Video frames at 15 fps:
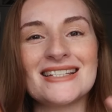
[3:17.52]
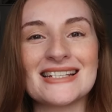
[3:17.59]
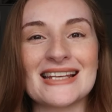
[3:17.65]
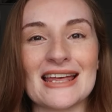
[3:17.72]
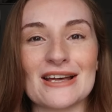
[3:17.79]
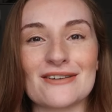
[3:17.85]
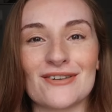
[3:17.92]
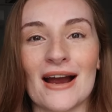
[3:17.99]
did
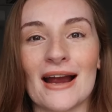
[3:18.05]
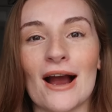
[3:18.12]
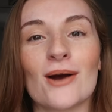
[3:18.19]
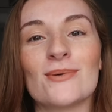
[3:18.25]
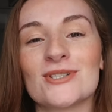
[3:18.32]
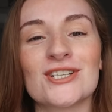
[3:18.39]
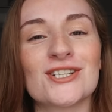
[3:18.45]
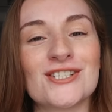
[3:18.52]
get that right. I
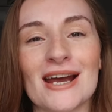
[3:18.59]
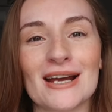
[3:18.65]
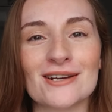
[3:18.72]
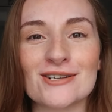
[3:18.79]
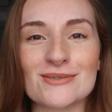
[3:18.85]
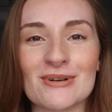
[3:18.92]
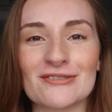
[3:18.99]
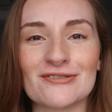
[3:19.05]
was just
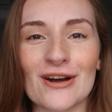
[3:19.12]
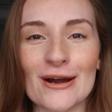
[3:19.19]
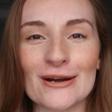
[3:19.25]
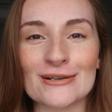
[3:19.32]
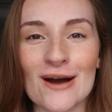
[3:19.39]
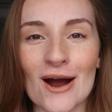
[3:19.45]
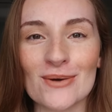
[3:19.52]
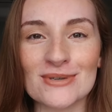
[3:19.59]
checking on my
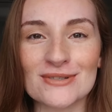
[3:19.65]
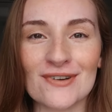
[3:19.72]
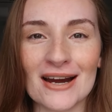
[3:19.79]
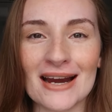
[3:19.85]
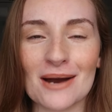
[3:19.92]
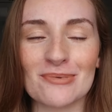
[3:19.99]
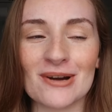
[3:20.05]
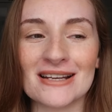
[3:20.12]
phone. I was
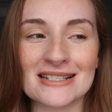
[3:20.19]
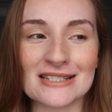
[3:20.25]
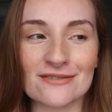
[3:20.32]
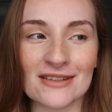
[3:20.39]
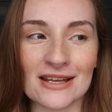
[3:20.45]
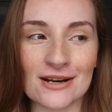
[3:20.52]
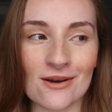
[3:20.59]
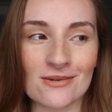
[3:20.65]
very apprehensive
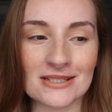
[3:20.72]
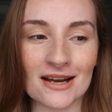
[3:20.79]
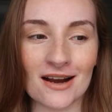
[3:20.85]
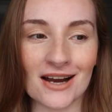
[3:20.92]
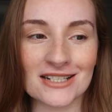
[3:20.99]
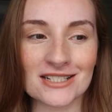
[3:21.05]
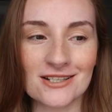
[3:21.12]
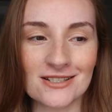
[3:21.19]
then. I was
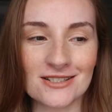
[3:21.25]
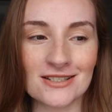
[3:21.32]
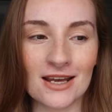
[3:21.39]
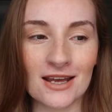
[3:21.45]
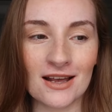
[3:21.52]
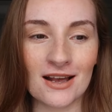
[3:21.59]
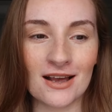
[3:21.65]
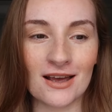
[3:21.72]
like,
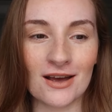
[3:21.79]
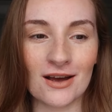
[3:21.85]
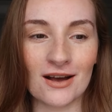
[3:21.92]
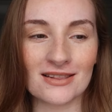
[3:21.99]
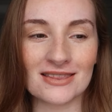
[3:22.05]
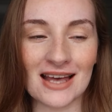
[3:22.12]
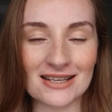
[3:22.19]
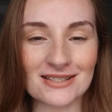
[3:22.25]

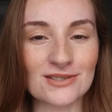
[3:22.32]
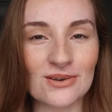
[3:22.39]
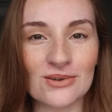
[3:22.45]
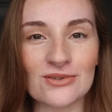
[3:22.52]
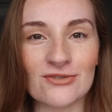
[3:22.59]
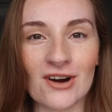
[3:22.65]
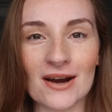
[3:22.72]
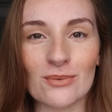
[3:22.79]
that's not
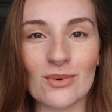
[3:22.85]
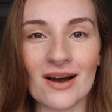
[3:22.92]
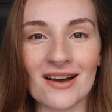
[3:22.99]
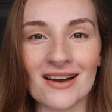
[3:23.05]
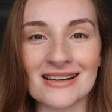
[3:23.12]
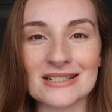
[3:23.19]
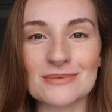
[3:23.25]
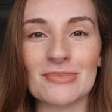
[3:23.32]
the right
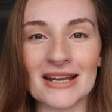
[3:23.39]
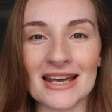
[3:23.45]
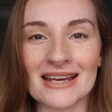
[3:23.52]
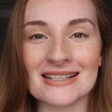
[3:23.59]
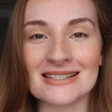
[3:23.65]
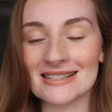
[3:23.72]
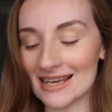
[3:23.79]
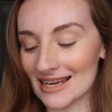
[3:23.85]
word, but
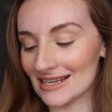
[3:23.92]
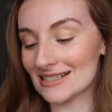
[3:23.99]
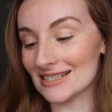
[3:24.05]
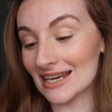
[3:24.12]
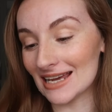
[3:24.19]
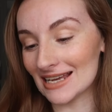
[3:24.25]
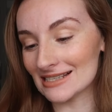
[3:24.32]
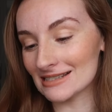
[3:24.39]
it
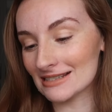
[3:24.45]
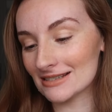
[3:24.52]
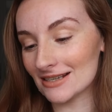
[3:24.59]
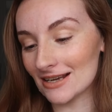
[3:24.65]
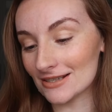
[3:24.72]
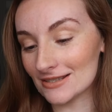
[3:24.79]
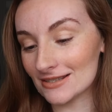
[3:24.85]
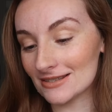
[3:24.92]
is
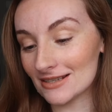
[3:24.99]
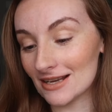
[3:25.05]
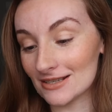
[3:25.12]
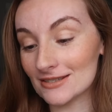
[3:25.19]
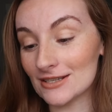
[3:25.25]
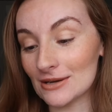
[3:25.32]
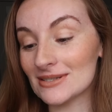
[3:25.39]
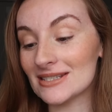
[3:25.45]

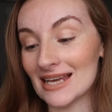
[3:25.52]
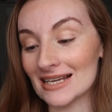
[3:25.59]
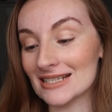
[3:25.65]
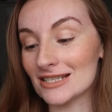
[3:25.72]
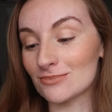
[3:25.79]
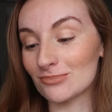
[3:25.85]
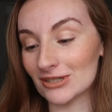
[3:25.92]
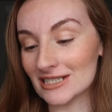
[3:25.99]

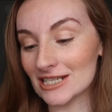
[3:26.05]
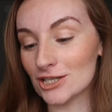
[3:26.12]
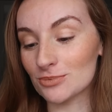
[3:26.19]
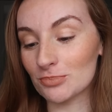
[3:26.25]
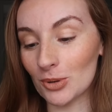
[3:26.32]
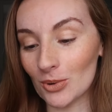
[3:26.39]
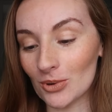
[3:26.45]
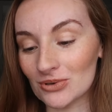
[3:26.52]
Associated
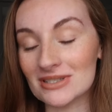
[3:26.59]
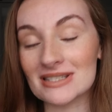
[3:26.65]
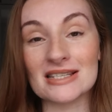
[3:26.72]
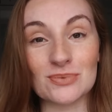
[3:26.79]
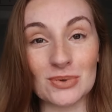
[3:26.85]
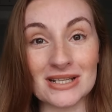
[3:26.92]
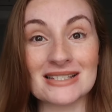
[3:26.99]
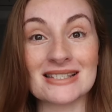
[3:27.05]
British Ports
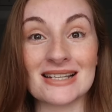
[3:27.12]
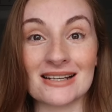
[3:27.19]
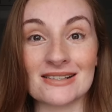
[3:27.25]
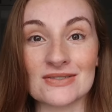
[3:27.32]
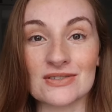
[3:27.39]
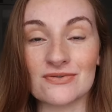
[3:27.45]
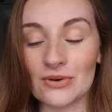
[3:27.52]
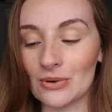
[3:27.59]
is what it
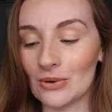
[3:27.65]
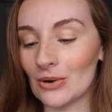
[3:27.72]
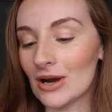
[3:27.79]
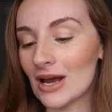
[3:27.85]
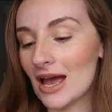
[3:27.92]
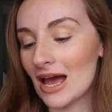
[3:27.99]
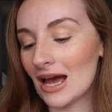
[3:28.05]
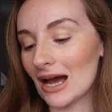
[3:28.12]
stands for.
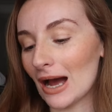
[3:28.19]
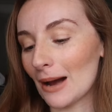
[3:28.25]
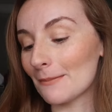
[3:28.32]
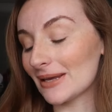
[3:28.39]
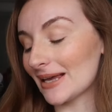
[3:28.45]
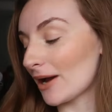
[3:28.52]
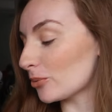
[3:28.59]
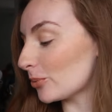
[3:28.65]

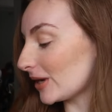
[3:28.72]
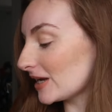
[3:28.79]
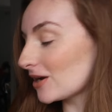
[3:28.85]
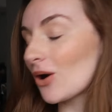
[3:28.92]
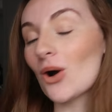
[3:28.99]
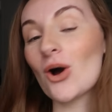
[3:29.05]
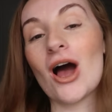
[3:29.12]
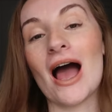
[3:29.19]
But yeah, we
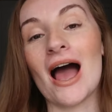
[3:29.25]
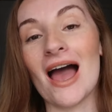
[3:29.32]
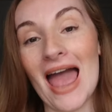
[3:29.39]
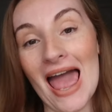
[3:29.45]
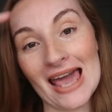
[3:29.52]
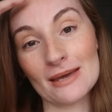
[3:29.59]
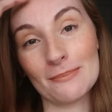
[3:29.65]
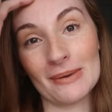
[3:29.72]
got
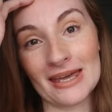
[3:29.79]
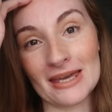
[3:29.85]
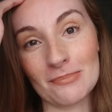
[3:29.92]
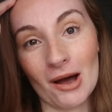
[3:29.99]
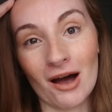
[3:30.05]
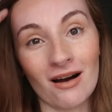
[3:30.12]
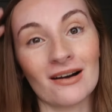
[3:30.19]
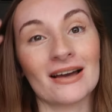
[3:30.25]
AB
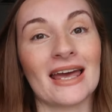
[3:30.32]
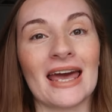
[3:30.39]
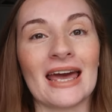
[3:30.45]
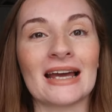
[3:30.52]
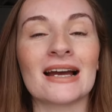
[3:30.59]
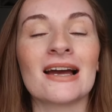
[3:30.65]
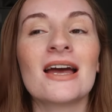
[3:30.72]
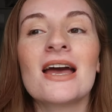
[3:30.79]

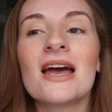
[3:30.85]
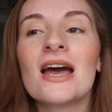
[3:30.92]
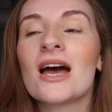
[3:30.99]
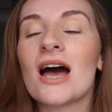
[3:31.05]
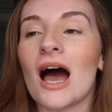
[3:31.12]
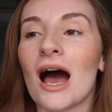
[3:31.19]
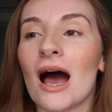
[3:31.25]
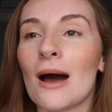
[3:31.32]
parking,
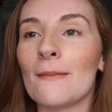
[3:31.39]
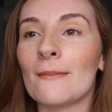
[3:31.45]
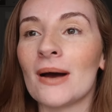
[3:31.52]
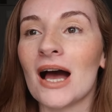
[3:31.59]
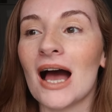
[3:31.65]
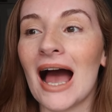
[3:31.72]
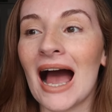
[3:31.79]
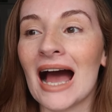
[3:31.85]

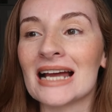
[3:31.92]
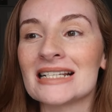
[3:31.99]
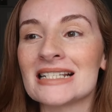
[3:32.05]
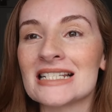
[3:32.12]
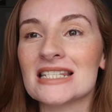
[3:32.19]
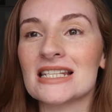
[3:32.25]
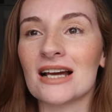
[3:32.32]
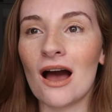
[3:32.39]

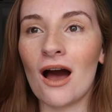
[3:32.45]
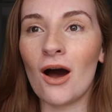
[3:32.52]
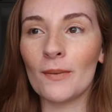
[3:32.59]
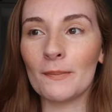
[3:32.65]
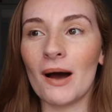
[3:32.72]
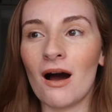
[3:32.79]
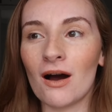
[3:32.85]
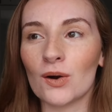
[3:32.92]
and the car
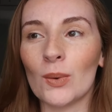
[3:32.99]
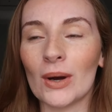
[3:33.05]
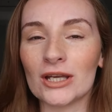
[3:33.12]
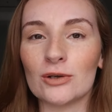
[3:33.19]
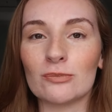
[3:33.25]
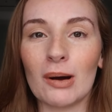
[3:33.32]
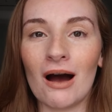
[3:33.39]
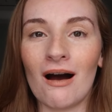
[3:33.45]
park where
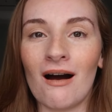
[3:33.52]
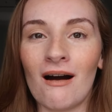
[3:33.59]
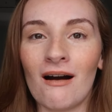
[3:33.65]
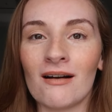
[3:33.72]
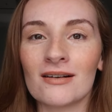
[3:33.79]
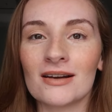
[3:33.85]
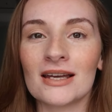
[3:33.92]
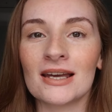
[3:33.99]
you
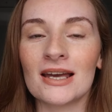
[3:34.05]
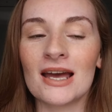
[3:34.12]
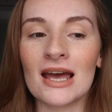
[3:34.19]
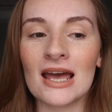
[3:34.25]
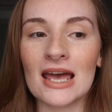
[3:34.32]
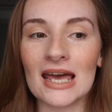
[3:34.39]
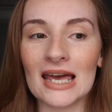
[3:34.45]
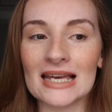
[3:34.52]
park
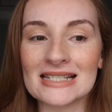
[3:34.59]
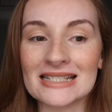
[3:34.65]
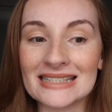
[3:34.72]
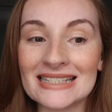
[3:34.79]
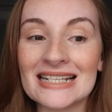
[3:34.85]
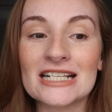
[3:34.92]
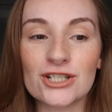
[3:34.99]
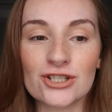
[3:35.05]
is
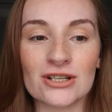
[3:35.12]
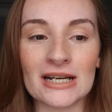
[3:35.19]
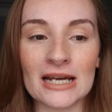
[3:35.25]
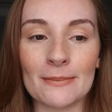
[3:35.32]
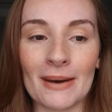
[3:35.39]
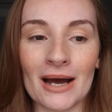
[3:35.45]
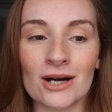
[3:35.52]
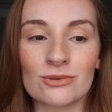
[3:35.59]
literally
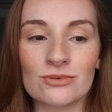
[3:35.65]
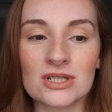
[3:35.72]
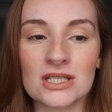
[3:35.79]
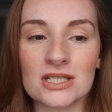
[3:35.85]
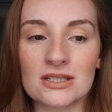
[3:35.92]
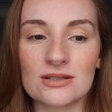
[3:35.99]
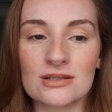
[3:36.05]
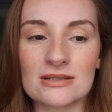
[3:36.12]

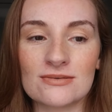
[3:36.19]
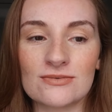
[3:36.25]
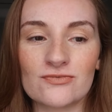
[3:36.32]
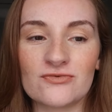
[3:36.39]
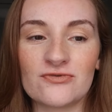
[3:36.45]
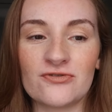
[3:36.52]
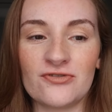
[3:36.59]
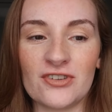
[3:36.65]
about
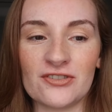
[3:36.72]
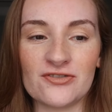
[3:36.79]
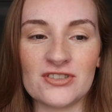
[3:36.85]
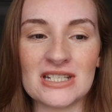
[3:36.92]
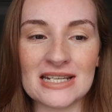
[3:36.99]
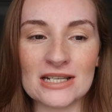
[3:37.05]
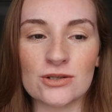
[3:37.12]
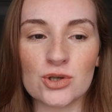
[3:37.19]

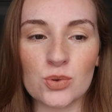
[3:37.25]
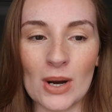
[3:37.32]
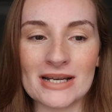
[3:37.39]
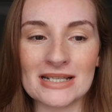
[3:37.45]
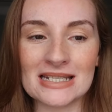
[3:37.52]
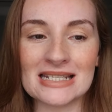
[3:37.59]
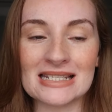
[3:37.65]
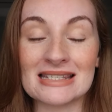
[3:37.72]

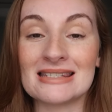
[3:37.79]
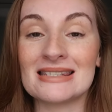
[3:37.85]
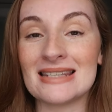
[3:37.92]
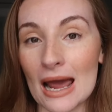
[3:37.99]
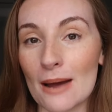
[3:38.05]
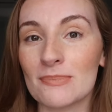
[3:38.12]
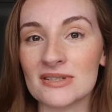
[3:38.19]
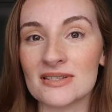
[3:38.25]
15-20
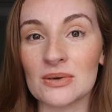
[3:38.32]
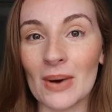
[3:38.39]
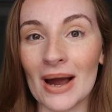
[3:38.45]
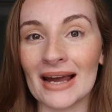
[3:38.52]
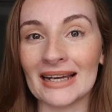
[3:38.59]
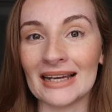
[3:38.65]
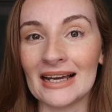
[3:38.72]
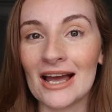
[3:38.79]
steps
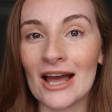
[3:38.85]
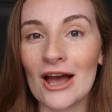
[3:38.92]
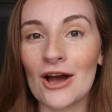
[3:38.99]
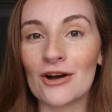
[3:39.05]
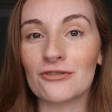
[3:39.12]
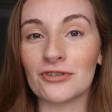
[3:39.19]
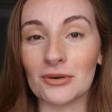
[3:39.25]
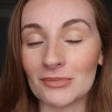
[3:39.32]
away
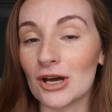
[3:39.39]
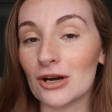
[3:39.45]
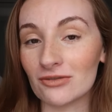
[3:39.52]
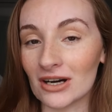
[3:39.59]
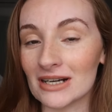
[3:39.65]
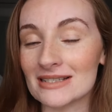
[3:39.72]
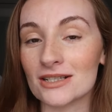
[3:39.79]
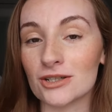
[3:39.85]
from the
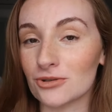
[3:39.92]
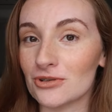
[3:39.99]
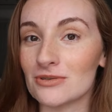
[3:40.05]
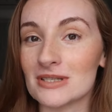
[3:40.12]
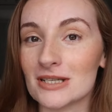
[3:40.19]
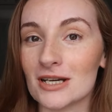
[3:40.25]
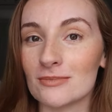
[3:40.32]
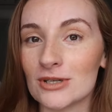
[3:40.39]
Horizon
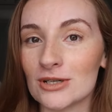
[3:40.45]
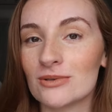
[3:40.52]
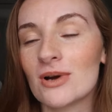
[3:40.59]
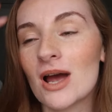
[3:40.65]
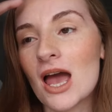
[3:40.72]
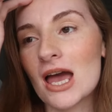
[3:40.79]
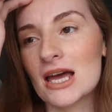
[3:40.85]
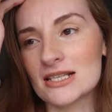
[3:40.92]
cruise terminal.
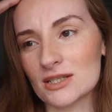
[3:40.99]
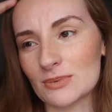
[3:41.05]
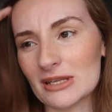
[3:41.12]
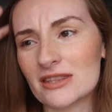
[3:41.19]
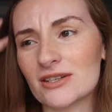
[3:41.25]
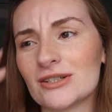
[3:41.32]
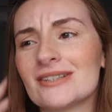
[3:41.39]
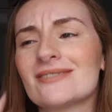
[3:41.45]
So we
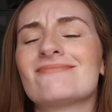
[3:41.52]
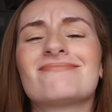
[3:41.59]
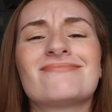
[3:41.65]
thought,